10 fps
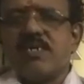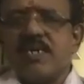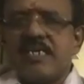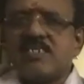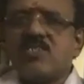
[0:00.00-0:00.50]

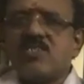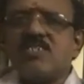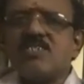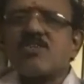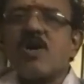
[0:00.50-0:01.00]
Energy
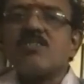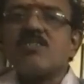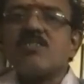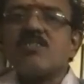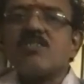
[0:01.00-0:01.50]
is
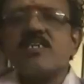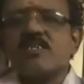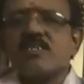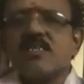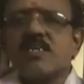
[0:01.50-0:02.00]

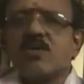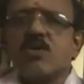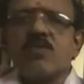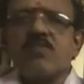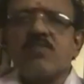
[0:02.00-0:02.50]
constant. That
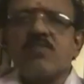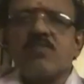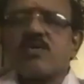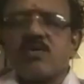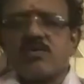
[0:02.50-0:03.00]
alone we are going
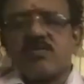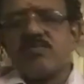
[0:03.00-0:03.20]
to talk.